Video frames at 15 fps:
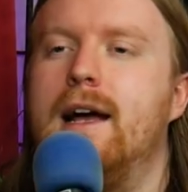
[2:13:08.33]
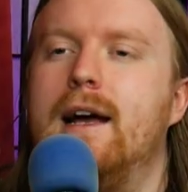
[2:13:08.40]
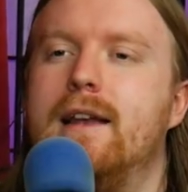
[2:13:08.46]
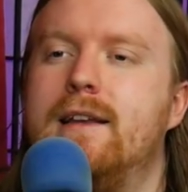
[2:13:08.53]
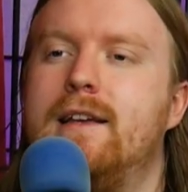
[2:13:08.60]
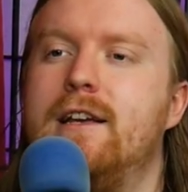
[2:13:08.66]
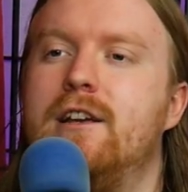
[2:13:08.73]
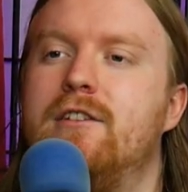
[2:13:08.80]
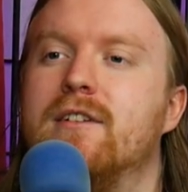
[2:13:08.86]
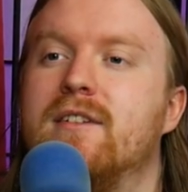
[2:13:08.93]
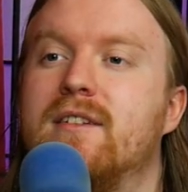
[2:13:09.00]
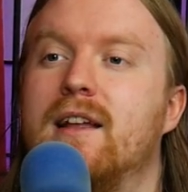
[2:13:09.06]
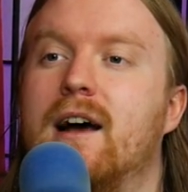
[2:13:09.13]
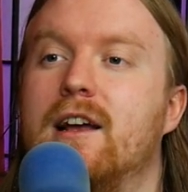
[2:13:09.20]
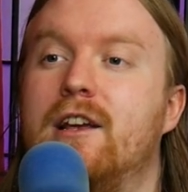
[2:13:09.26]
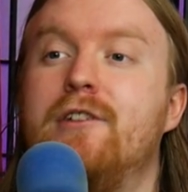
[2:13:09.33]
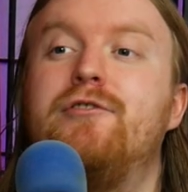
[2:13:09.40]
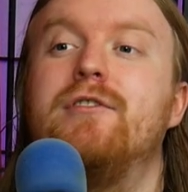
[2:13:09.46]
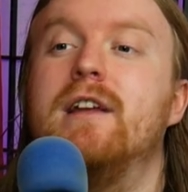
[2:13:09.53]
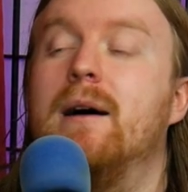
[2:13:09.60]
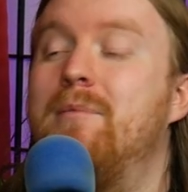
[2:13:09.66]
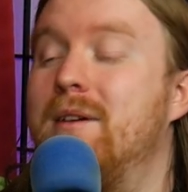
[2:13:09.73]
And he does not. He
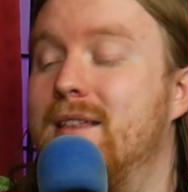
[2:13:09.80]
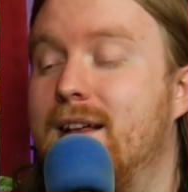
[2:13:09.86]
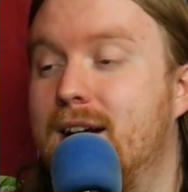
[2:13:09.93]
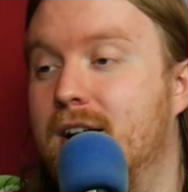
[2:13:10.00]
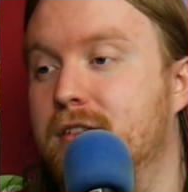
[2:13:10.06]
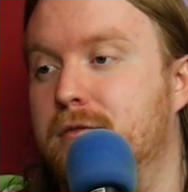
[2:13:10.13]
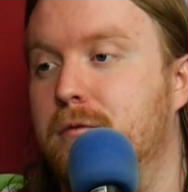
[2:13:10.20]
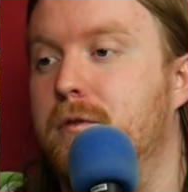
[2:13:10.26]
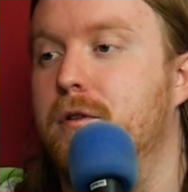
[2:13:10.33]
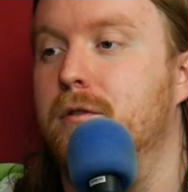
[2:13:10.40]
should not be in that house with